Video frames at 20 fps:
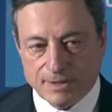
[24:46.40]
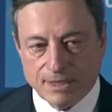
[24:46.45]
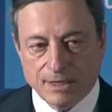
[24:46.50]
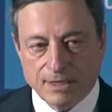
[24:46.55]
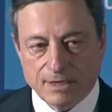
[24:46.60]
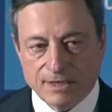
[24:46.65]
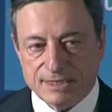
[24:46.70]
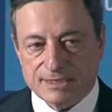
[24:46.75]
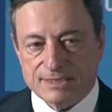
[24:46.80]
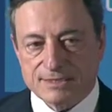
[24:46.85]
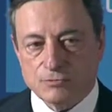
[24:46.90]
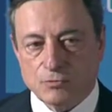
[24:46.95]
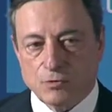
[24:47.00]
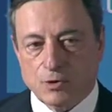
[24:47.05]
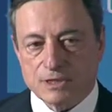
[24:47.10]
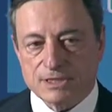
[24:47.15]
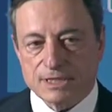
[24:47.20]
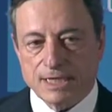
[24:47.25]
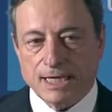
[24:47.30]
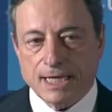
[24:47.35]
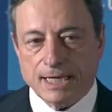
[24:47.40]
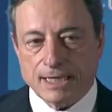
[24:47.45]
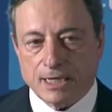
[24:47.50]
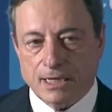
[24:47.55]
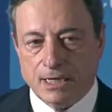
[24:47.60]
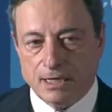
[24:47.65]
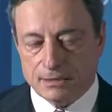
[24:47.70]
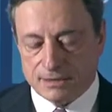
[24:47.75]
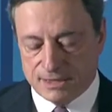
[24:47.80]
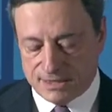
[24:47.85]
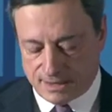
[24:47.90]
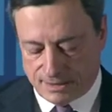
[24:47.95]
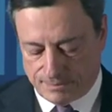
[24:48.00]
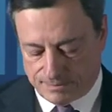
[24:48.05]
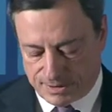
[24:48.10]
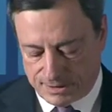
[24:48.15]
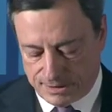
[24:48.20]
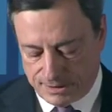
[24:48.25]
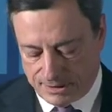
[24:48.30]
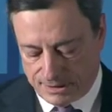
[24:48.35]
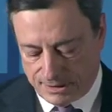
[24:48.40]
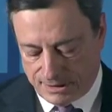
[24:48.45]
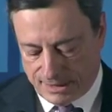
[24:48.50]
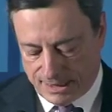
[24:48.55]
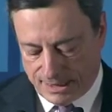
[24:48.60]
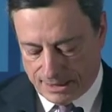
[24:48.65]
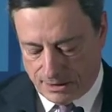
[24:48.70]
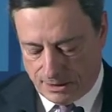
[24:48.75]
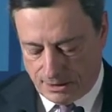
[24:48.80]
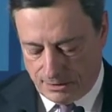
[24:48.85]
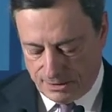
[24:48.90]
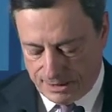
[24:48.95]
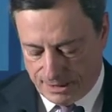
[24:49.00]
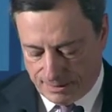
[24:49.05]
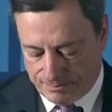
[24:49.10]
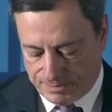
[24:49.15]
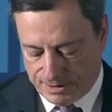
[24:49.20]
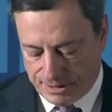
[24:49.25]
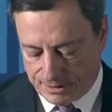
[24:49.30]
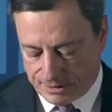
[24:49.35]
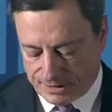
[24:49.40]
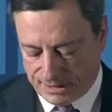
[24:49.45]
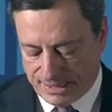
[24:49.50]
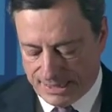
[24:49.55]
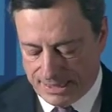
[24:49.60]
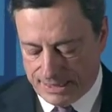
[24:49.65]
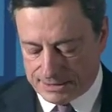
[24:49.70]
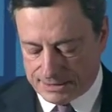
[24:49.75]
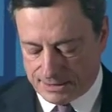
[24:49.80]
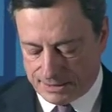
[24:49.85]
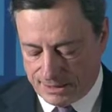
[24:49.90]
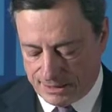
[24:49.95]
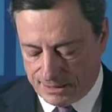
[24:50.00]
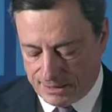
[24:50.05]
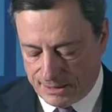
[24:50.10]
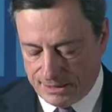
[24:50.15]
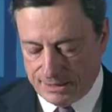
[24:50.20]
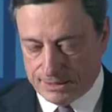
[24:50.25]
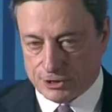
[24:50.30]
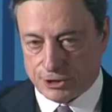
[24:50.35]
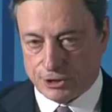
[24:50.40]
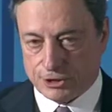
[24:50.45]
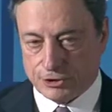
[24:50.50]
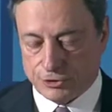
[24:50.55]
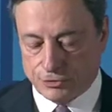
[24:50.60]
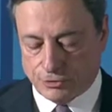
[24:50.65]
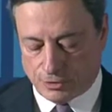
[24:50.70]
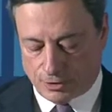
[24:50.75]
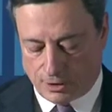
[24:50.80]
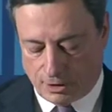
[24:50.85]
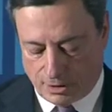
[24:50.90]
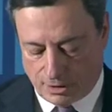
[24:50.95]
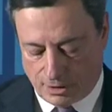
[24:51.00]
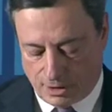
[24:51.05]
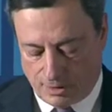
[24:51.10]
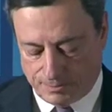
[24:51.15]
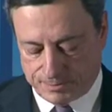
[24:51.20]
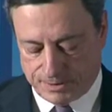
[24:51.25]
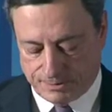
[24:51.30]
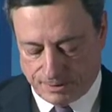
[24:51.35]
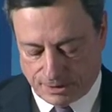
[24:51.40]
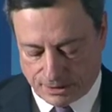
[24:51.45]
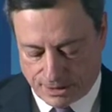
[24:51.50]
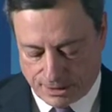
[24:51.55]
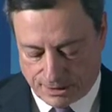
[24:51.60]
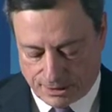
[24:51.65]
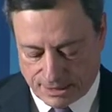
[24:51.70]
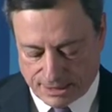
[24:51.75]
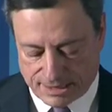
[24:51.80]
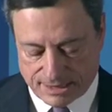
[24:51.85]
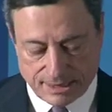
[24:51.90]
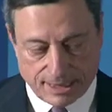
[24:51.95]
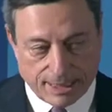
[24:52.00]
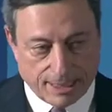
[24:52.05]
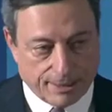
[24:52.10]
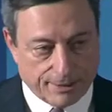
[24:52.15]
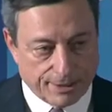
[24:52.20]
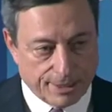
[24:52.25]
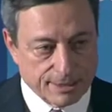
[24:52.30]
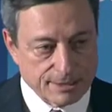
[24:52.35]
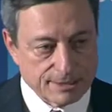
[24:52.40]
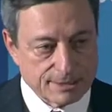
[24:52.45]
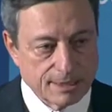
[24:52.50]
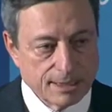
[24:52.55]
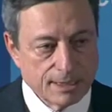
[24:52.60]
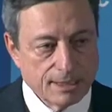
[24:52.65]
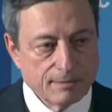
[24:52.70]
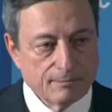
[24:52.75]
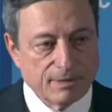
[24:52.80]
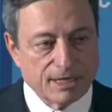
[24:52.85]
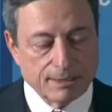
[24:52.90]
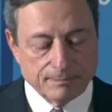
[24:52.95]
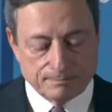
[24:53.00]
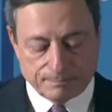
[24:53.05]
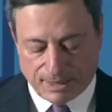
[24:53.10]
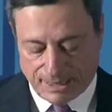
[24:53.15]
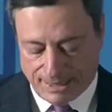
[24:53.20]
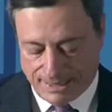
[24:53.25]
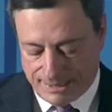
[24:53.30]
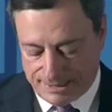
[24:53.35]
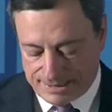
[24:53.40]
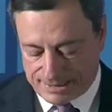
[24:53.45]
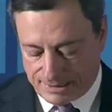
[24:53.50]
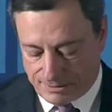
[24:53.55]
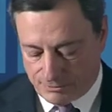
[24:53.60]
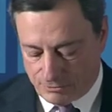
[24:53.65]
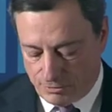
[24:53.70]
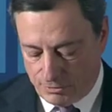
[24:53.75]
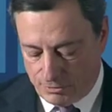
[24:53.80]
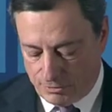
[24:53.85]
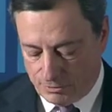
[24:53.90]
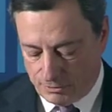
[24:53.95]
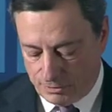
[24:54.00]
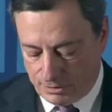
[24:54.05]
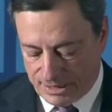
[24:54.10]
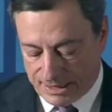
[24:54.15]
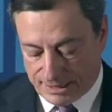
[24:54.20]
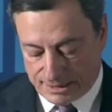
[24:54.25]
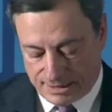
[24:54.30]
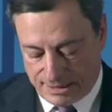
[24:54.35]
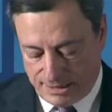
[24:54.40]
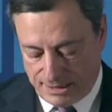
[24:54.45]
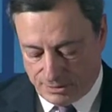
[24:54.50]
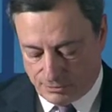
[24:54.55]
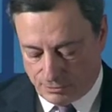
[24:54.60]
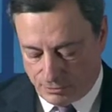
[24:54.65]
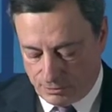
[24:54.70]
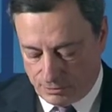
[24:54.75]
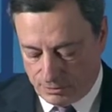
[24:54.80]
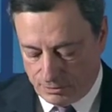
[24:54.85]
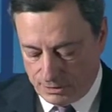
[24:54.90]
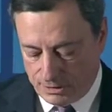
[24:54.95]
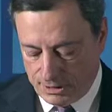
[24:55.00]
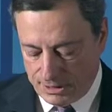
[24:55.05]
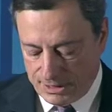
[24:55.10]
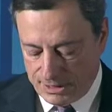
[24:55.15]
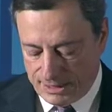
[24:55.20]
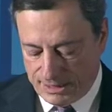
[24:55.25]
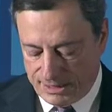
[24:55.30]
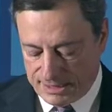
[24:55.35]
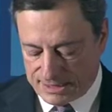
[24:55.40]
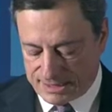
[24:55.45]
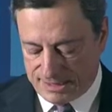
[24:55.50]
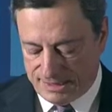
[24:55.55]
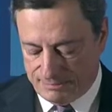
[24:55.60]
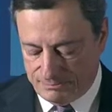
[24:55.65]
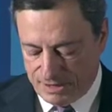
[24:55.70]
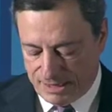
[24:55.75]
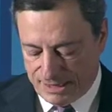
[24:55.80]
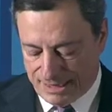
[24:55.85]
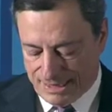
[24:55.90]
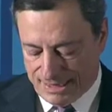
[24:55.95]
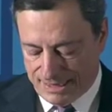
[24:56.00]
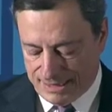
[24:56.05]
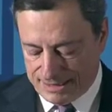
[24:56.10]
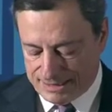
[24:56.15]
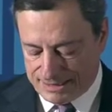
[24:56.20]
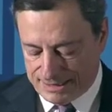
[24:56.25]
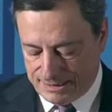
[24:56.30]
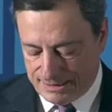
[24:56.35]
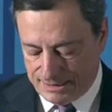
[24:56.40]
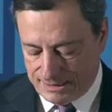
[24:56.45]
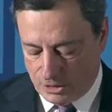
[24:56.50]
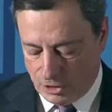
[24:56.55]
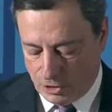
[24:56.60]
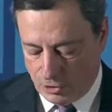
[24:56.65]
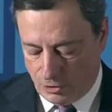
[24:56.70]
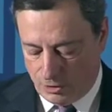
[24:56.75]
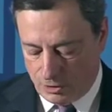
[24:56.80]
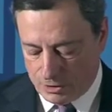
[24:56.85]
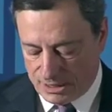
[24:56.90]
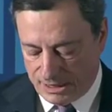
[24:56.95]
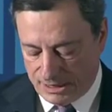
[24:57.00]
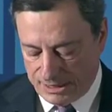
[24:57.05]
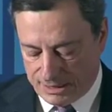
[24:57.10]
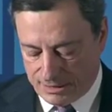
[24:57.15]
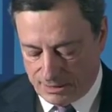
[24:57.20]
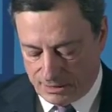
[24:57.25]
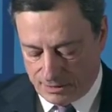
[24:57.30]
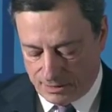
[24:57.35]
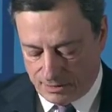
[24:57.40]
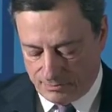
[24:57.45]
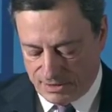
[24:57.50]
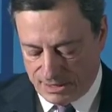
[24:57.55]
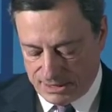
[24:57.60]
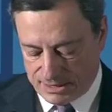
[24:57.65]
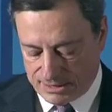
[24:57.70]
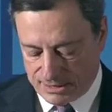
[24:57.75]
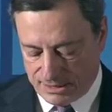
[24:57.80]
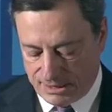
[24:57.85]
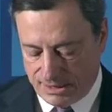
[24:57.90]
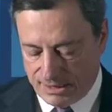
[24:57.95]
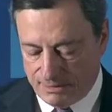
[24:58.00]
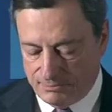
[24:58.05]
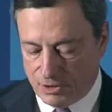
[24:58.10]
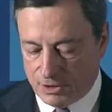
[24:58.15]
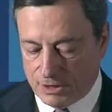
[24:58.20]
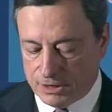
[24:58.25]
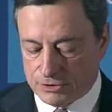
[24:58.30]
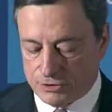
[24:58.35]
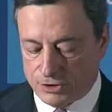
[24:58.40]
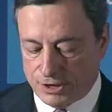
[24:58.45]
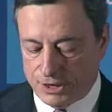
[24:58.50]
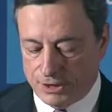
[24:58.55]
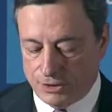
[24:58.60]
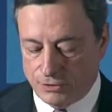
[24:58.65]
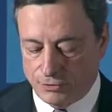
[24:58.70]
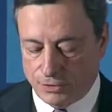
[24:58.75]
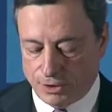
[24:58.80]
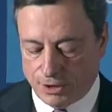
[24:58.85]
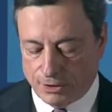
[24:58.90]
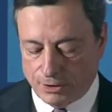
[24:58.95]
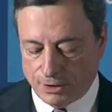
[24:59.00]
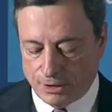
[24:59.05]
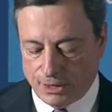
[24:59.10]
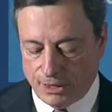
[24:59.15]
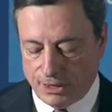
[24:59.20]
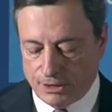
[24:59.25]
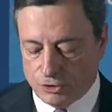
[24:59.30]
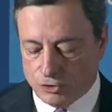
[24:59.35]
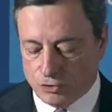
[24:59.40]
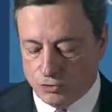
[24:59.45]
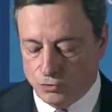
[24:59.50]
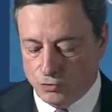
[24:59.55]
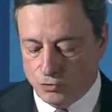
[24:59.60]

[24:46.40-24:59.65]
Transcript: This was a concept that only appeared later in the literature on optimal currency areas, but it plays a key role in stabilizing local economies in a monetary union in two